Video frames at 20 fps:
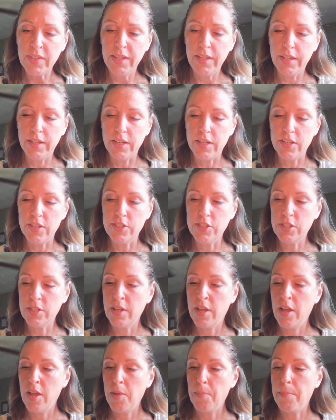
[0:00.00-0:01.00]
it is
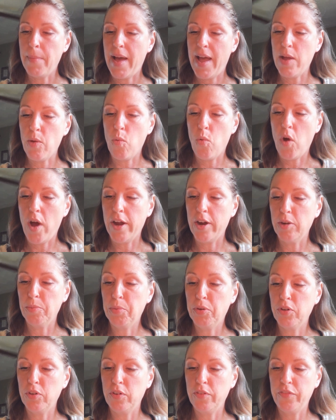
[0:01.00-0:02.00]
my
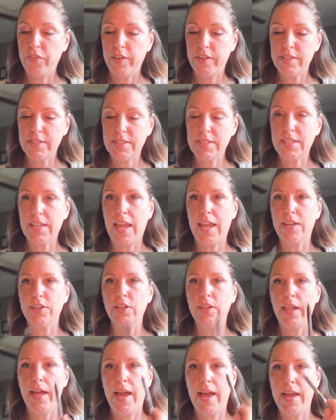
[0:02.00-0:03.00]
waterproof
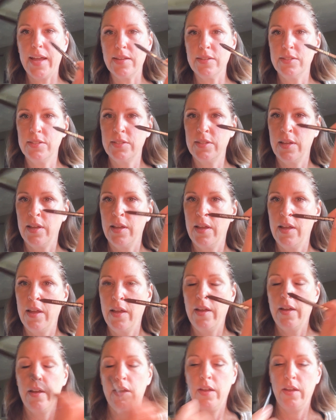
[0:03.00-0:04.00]
Scandal Eyes
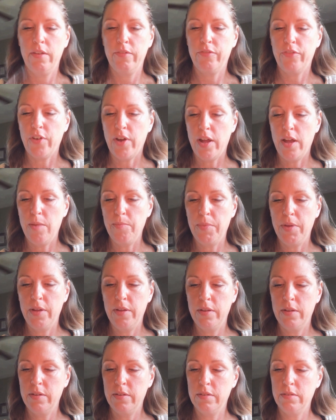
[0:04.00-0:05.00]
from,
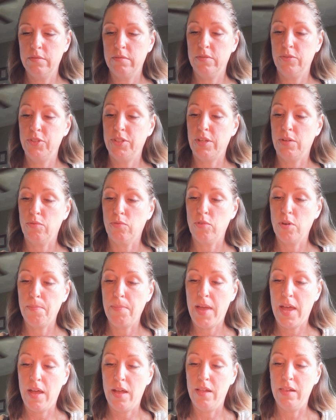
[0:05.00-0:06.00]
what was it,
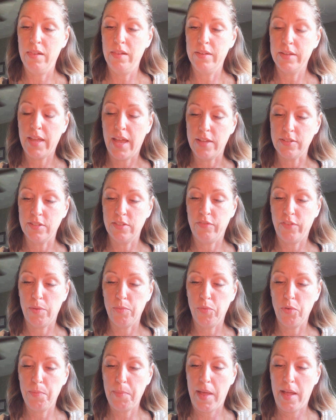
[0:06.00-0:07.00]
Rimmel? Yes,
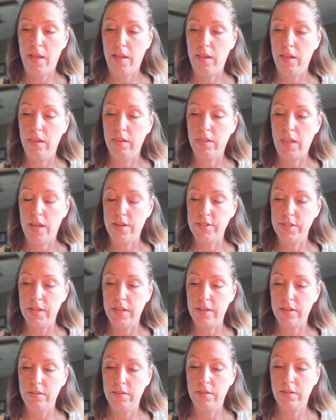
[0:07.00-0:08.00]
from Rimmel,
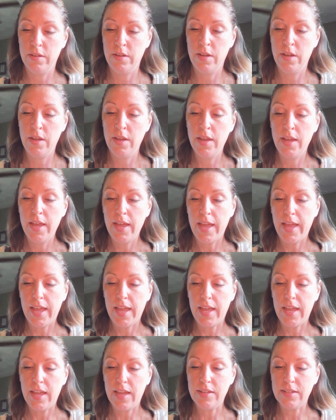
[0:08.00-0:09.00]
London.
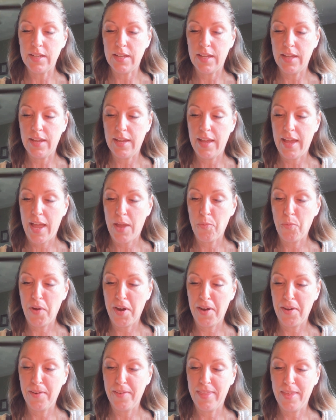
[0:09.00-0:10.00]
And I
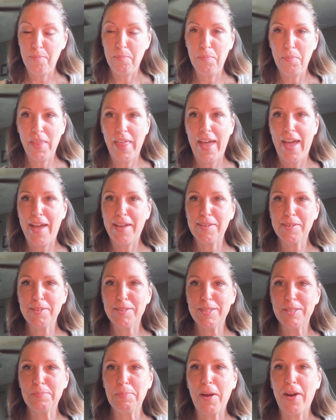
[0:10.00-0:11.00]
wear the black
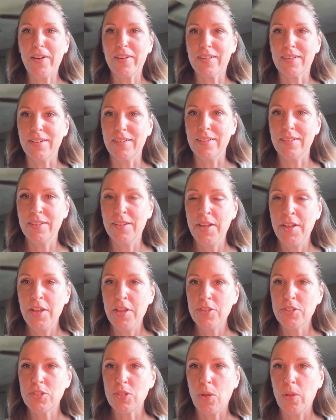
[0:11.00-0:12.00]
sparkle.
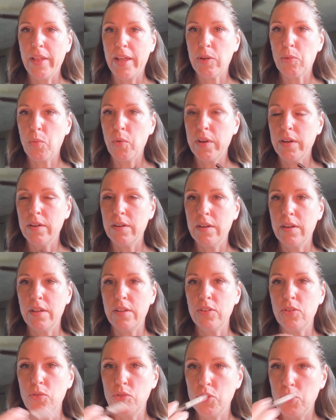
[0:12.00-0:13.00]
So like when
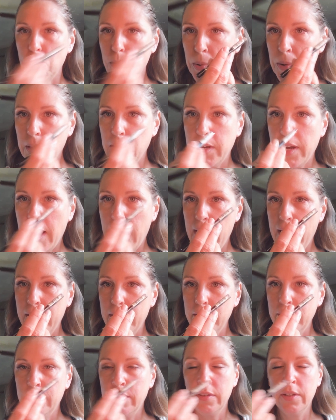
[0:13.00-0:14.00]
you do put it
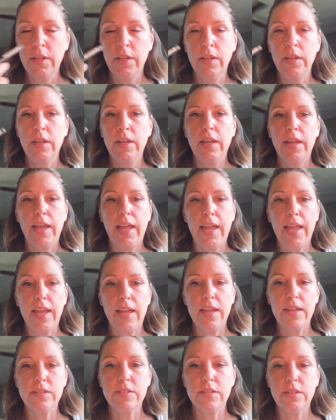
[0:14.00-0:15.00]
on
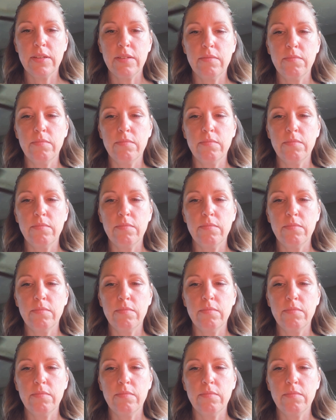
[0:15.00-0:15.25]
and